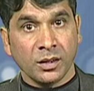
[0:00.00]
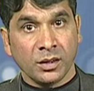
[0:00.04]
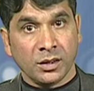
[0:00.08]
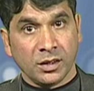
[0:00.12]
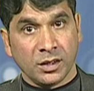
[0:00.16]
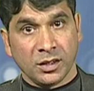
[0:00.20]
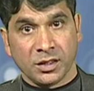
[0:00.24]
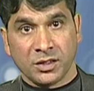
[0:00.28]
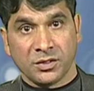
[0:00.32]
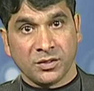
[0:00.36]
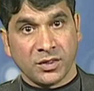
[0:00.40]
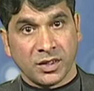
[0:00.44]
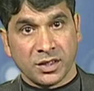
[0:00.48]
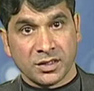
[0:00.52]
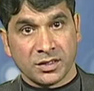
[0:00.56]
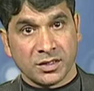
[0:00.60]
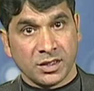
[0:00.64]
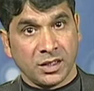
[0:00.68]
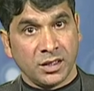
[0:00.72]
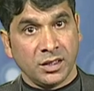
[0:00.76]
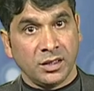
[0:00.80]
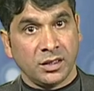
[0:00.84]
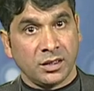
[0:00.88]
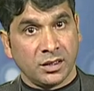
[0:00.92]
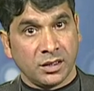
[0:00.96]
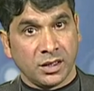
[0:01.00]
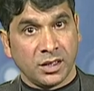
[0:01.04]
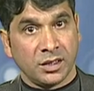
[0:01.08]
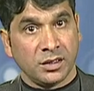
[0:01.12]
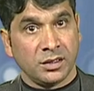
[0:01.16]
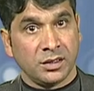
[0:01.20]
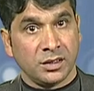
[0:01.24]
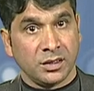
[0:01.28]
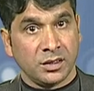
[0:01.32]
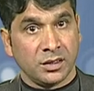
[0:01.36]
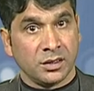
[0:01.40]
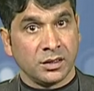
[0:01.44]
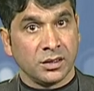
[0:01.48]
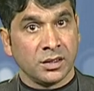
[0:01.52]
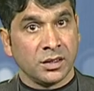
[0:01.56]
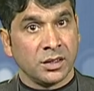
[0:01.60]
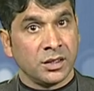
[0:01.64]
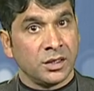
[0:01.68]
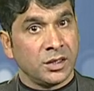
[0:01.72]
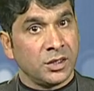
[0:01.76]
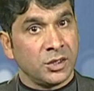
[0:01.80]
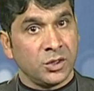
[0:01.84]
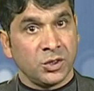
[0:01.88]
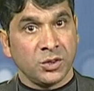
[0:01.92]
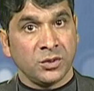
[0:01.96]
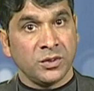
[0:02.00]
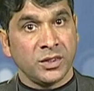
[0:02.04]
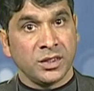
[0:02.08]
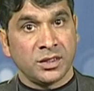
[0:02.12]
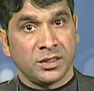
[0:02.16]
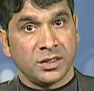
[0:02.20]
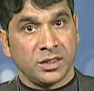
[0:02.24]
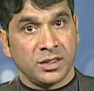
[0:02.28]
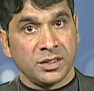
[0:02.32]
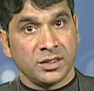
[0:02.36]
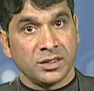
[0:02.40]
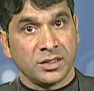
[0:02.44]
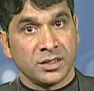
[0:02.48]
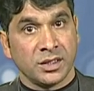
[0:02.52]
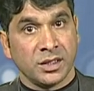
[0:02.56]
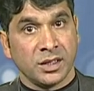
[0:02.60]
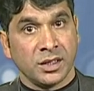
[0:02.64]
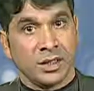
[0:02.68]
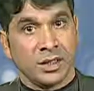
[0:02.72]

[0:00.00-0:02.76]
It was in 1920s